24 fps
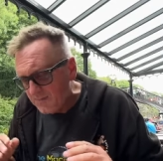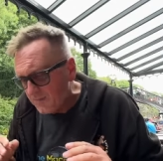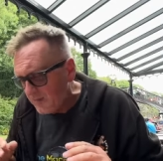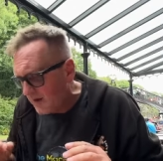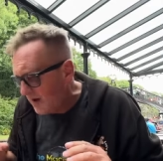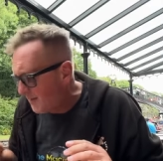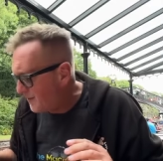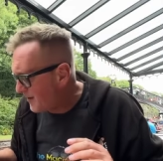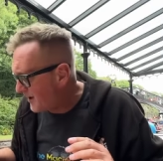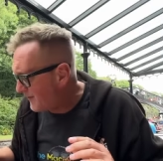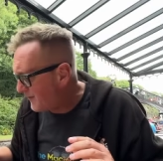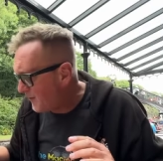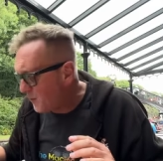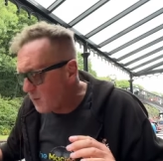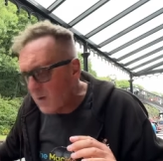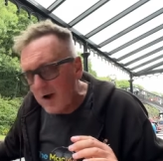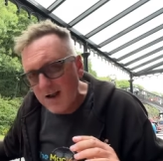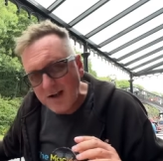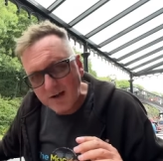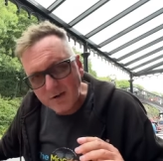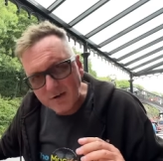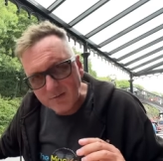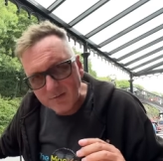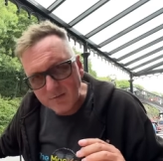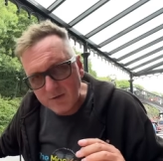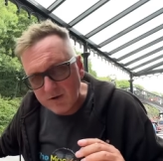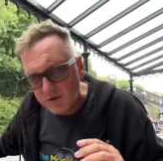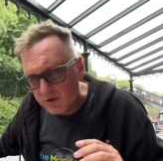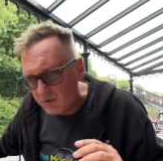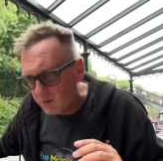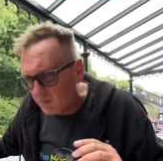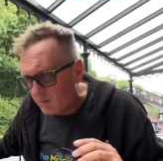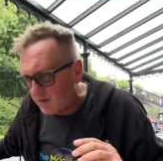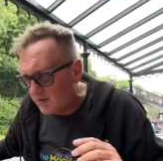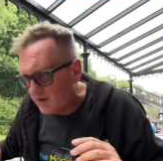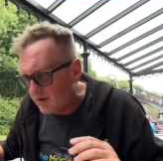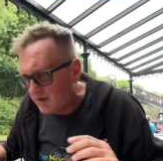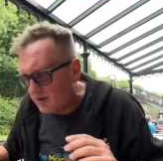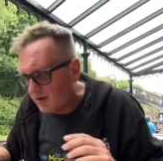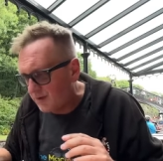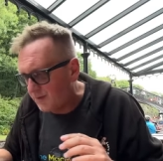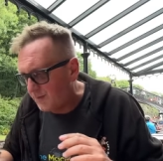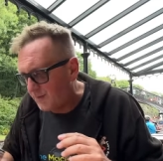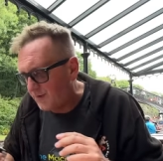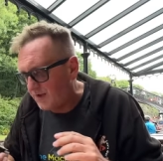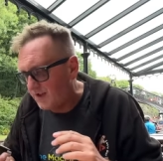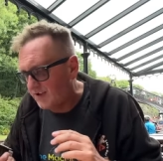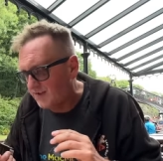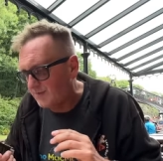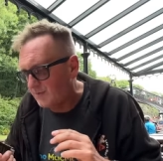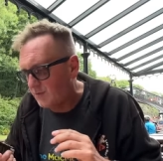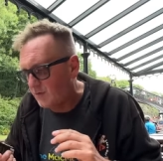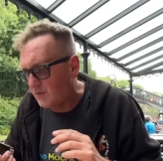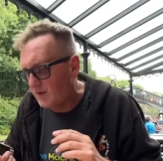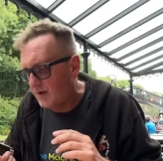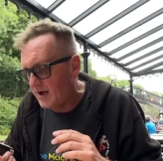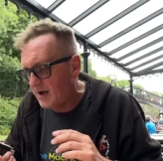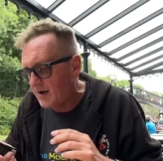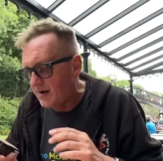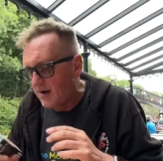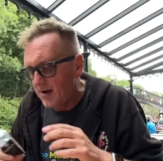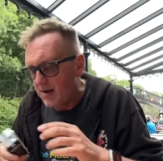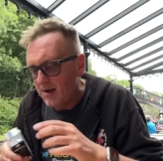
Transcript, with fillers: a bit of a wake-up call with the coffee this morning.